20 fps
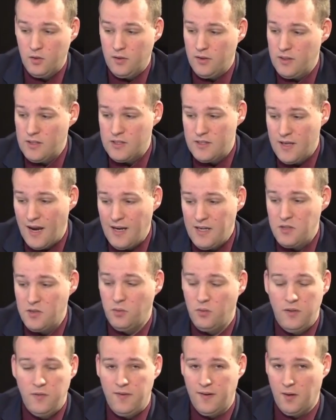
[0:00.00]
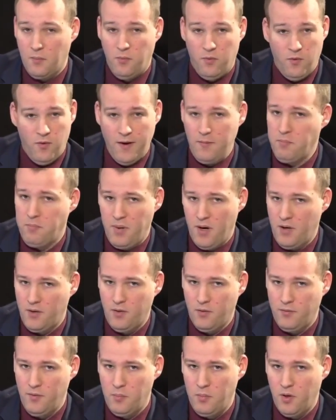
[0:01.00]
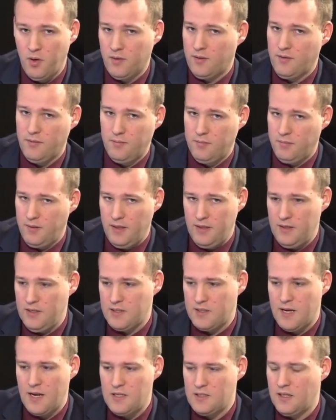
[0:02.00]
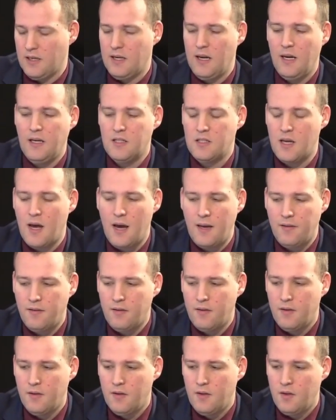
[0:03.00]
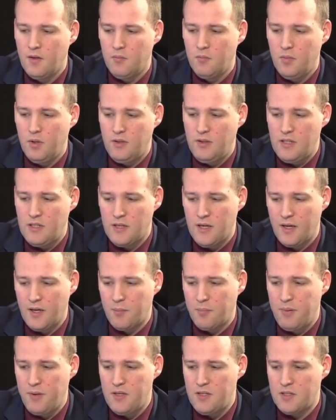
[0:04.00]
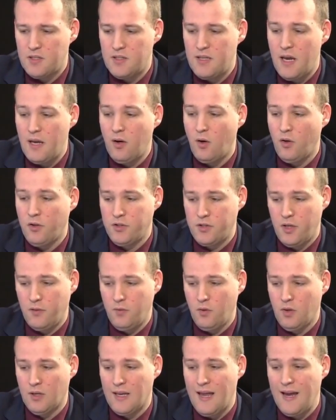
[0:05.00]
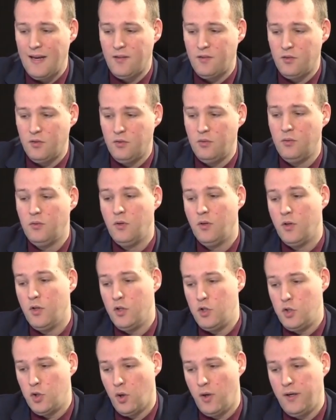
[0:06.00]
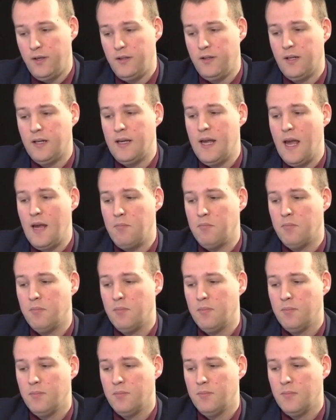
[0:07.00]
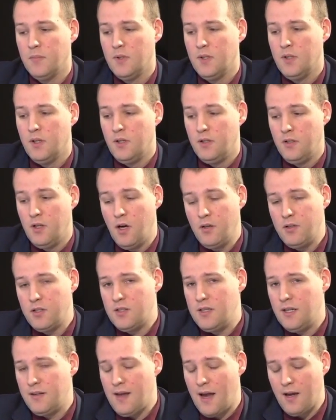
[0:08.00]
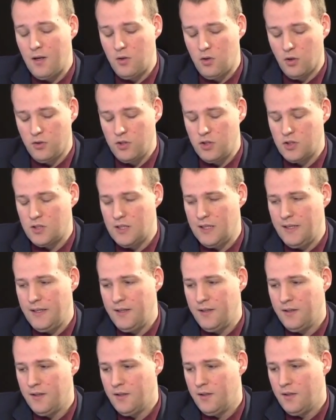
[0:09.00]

it's nice to develop one part of the board, in this case the king side, but these other pieces, they also would like to join the game. Notice that I consciously